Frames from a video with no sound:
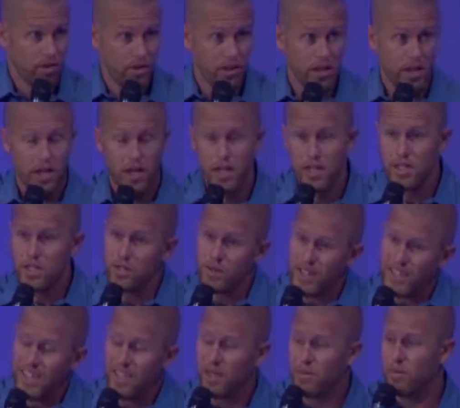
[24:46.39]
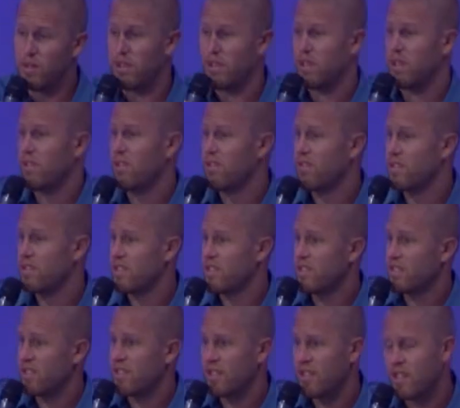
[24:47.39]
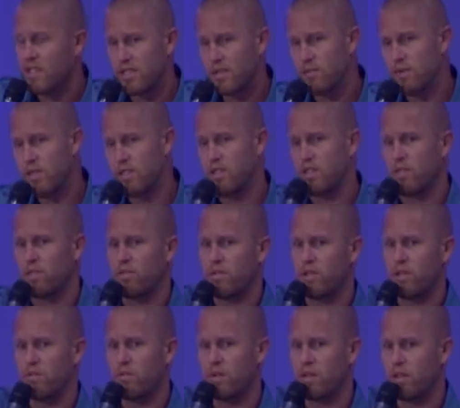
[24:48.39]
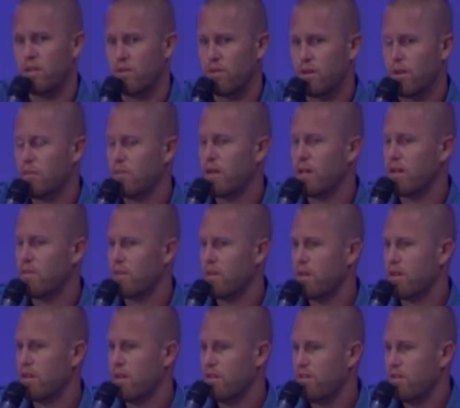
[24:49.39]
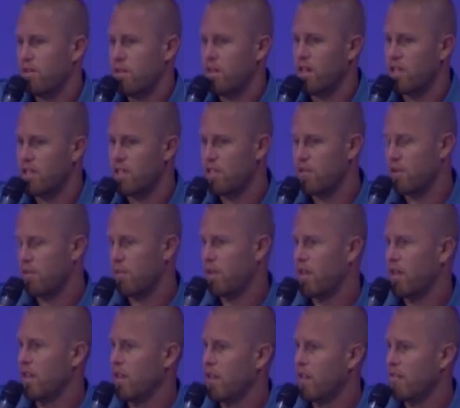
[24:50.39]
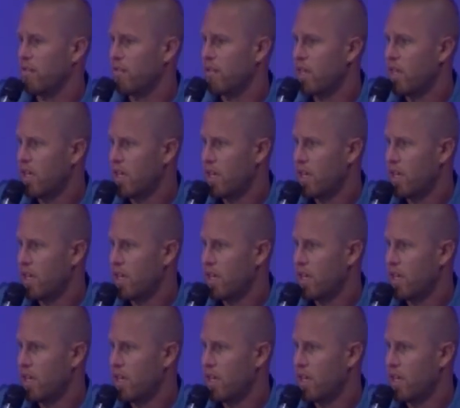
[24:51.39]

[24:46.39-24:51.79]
And so I came to the elders and I said, guys, let me just share with you where I'm at and what I feel God's doing in my life.